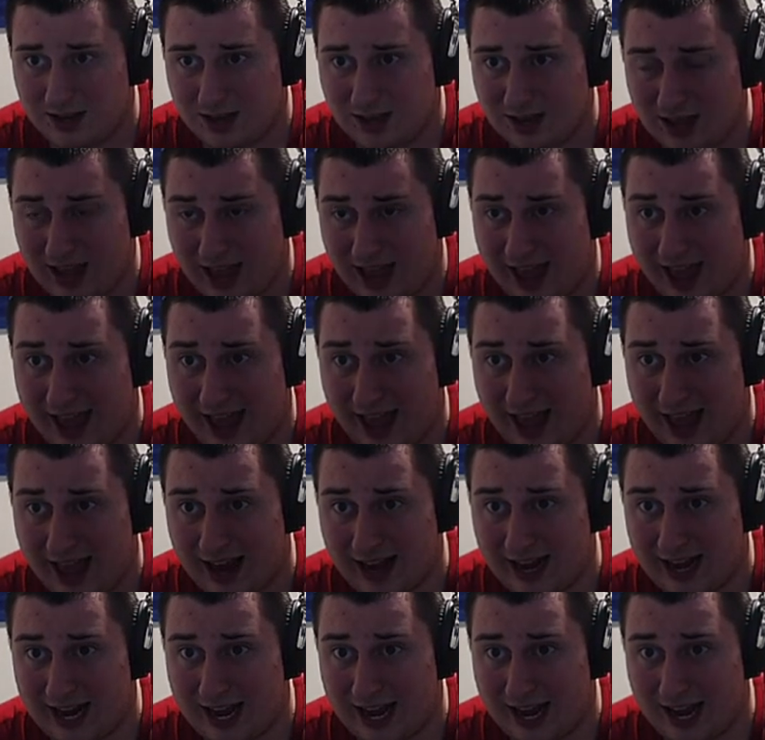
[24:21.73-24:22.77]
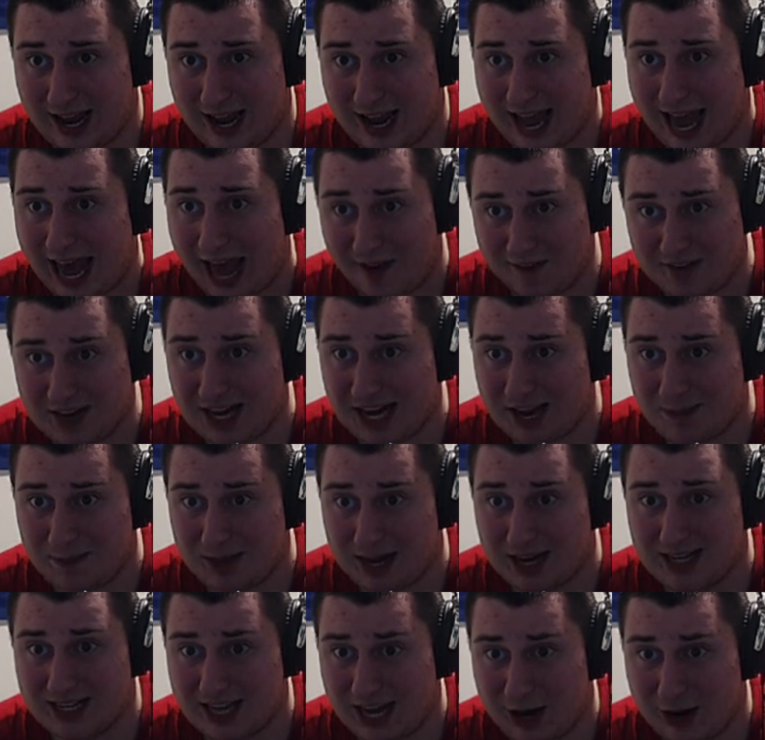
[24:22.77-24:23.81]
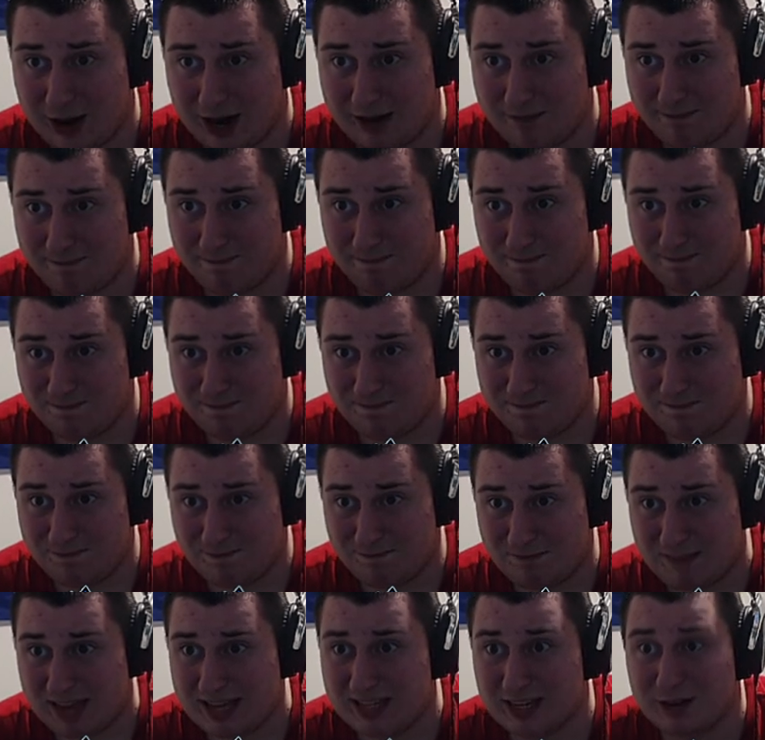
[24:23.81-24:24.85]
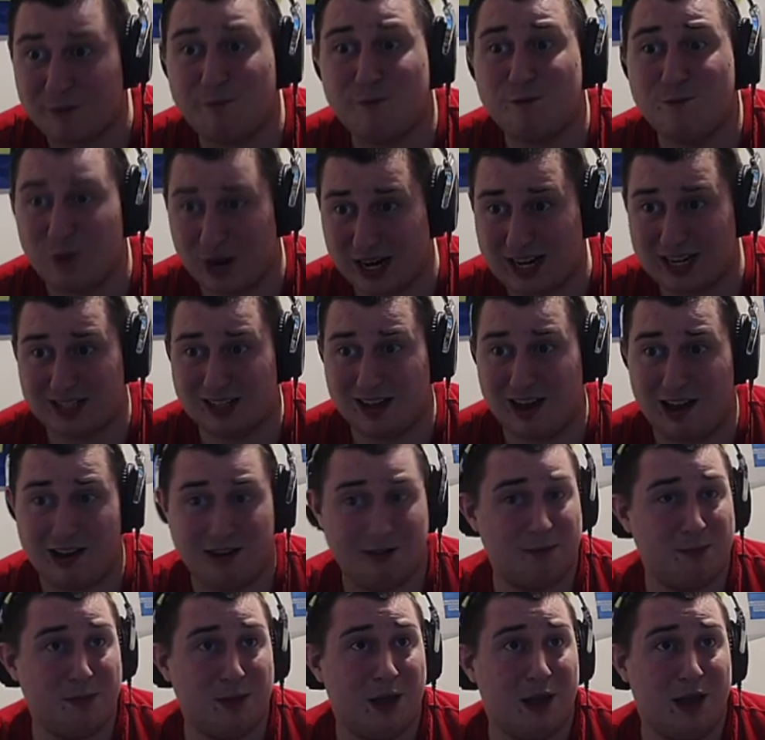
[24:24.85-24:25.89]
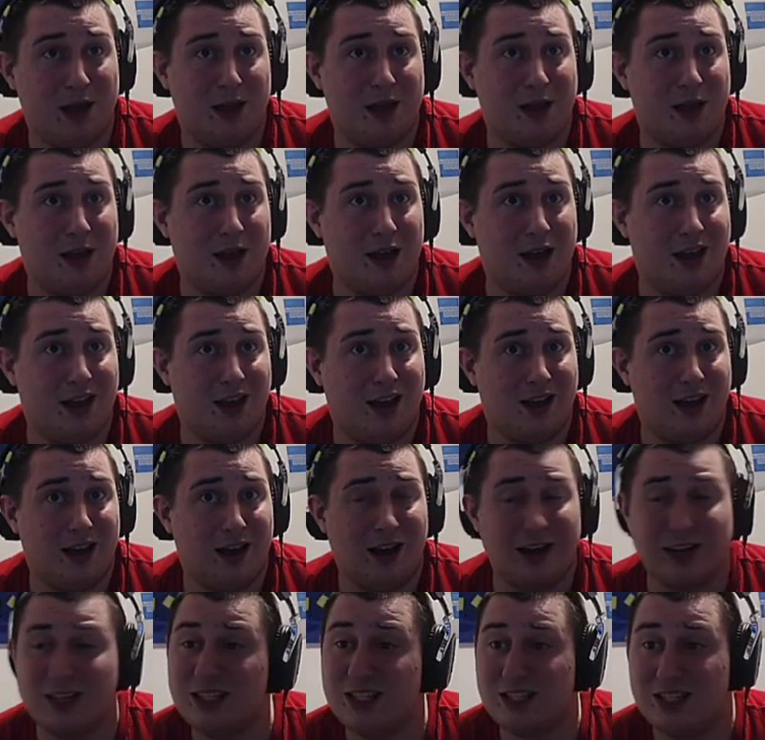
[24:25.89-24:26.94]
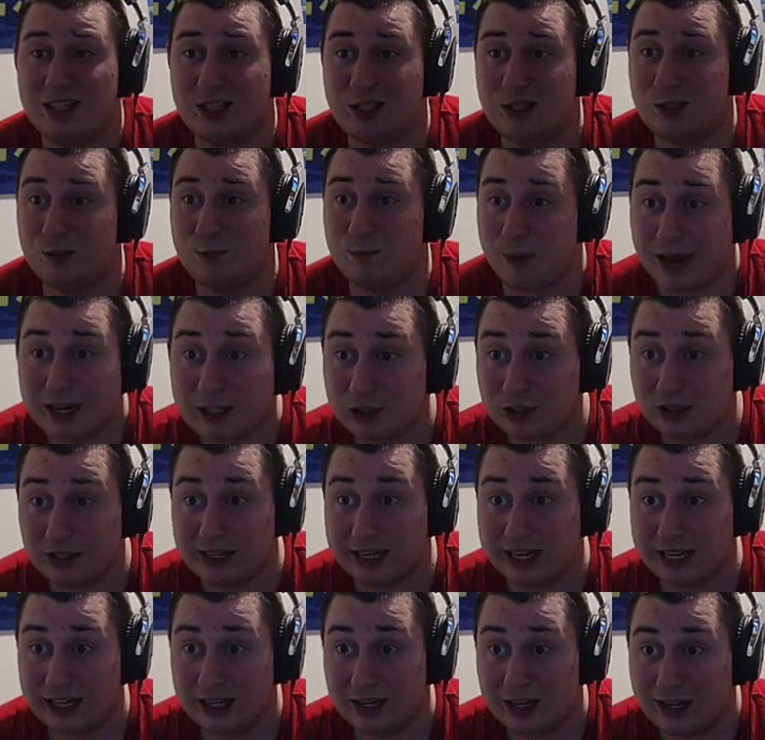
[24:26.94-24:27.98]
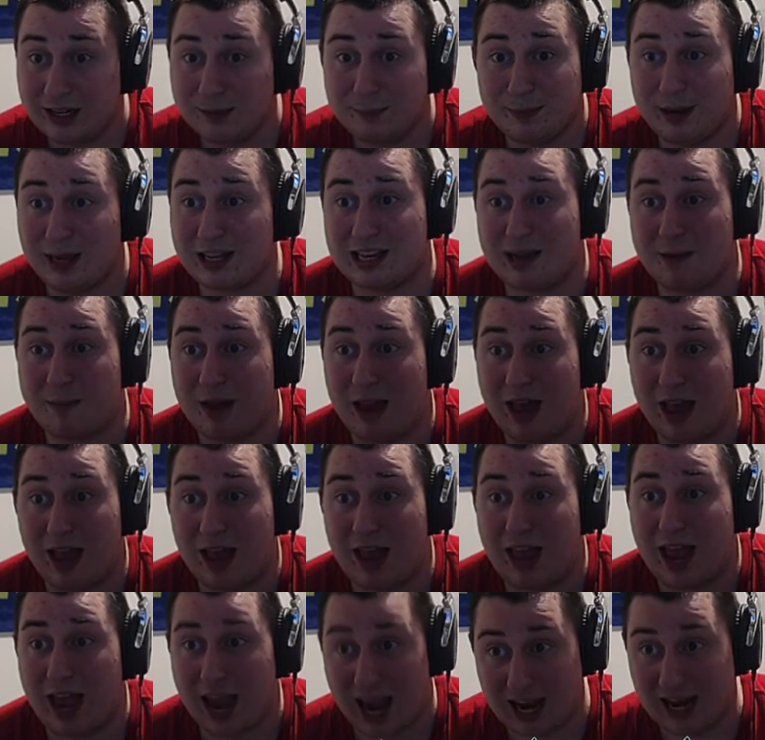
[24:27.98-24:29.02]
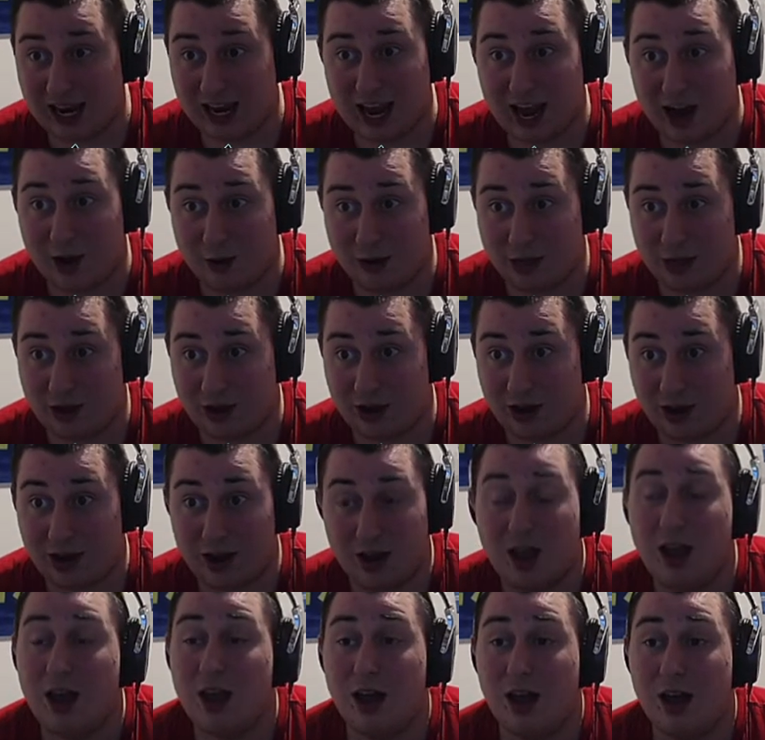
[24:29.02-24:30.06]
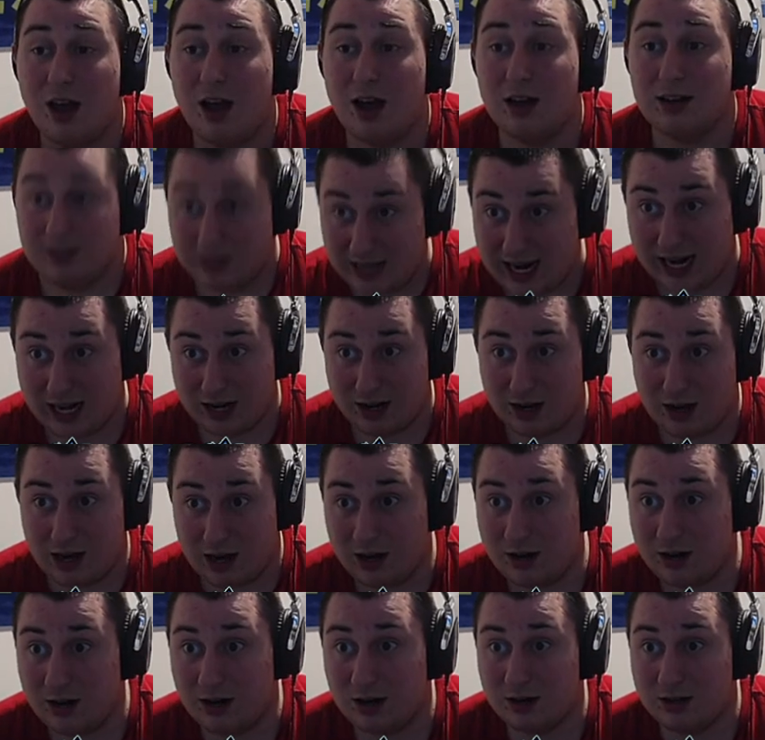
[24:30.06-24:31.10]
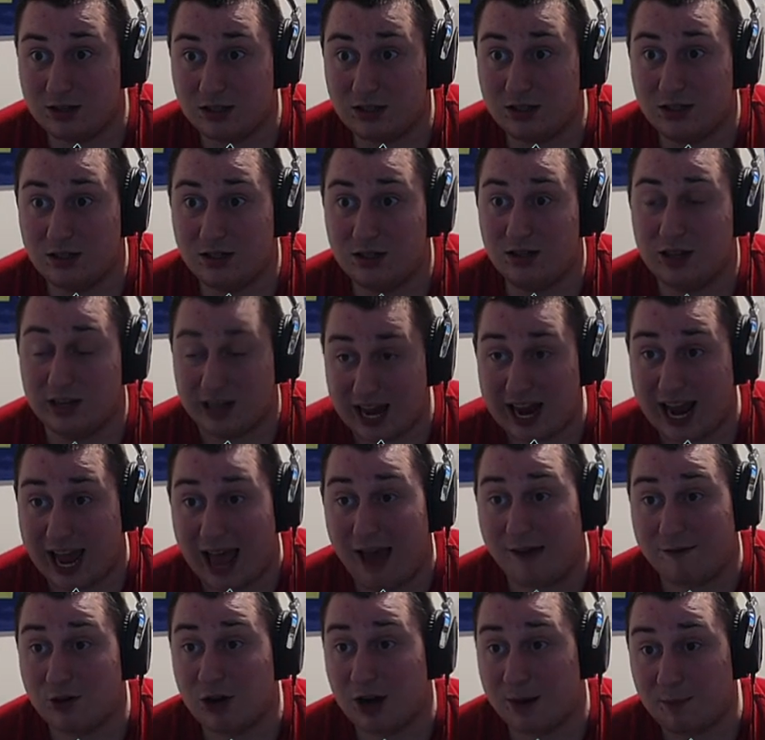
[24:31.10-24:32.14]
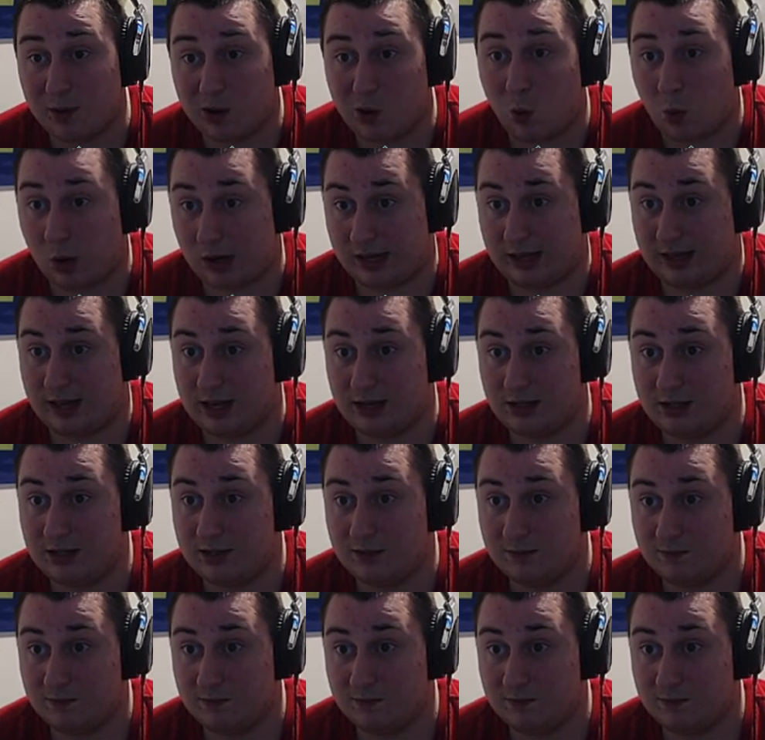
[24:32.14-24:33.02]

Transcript: And having to keep that a secret is gonna freaking suck. Especially because I'm hanging out with her date uh, the day after I'm recording this.